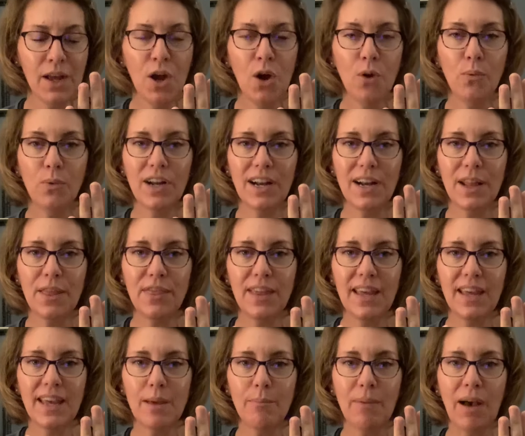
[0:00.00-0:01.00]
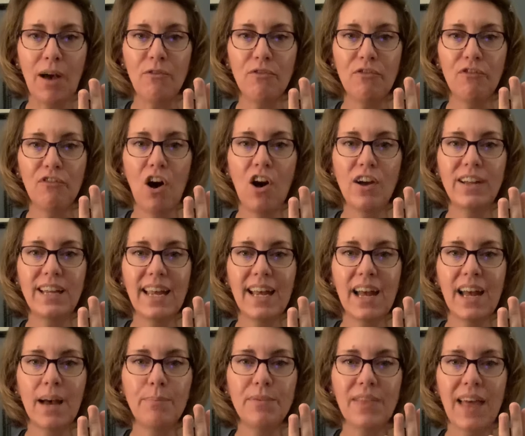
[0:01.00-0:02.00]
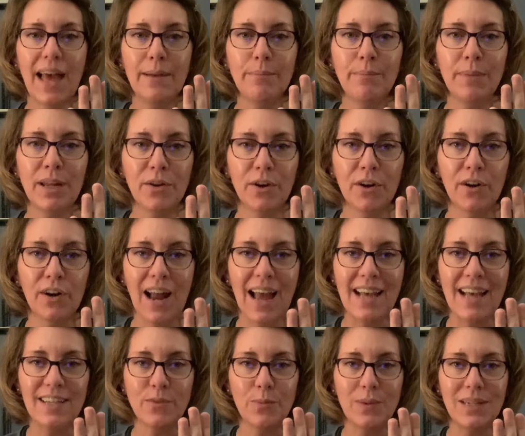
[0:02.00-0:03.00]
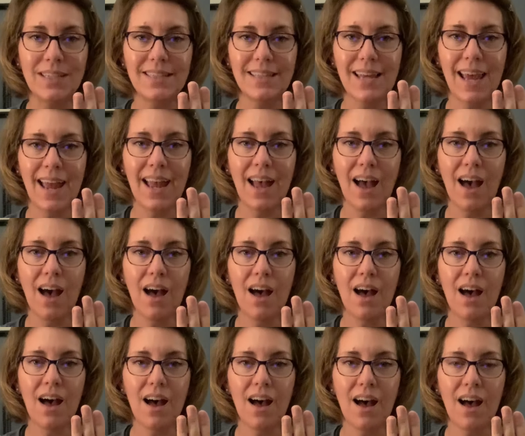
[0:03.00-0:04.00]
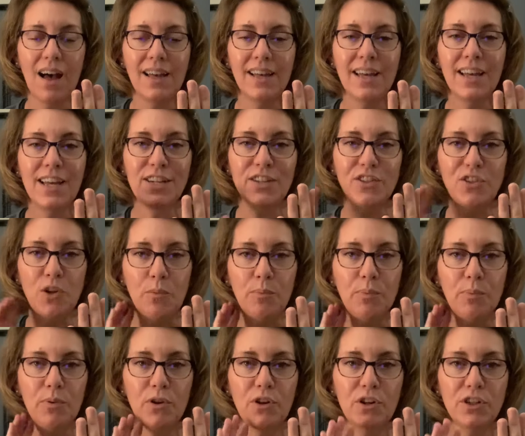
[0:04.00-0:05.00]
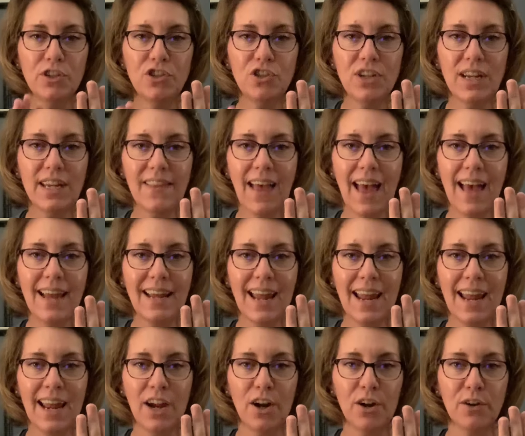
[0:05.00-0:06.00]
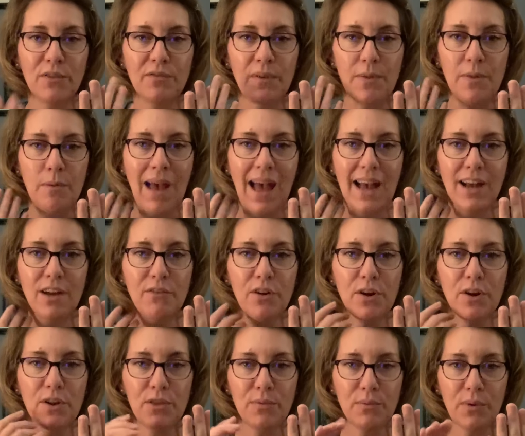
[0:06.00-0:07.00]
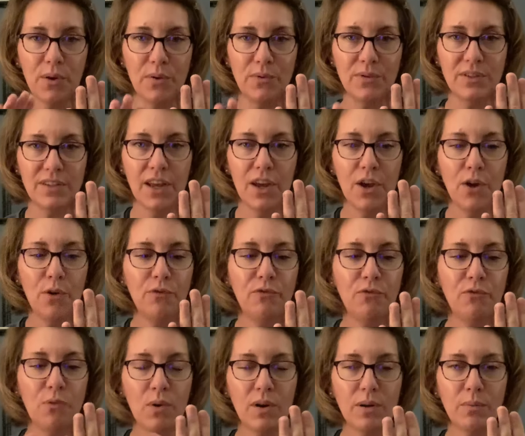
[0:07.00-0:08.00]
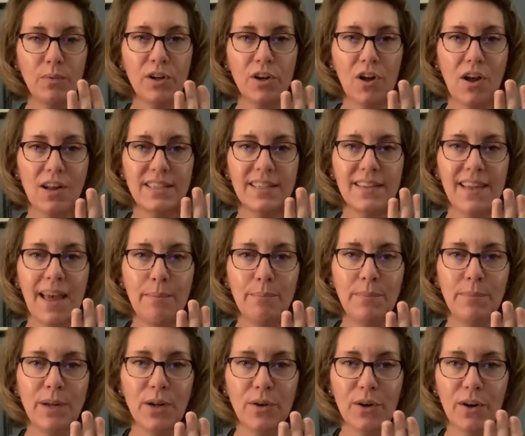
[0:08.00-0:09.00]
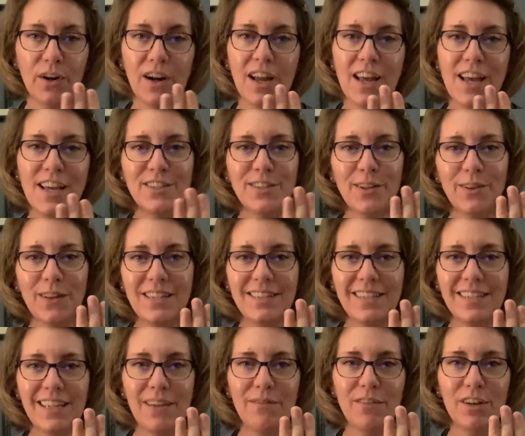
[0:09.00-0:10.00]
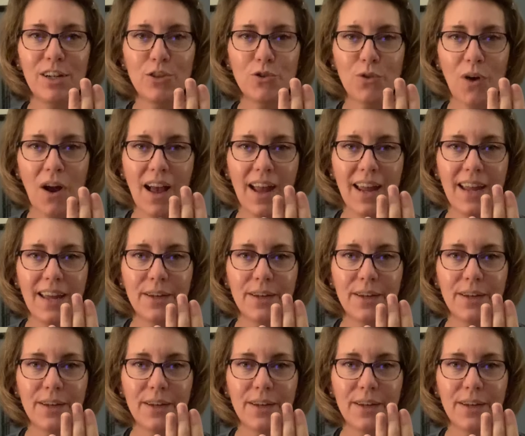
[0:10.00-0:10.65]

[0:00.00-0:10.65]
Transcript: we're going to think about fogging up that mirror as we say ha. So pushing that air from the back of our throat forward onto that mirror. So let's give it a try.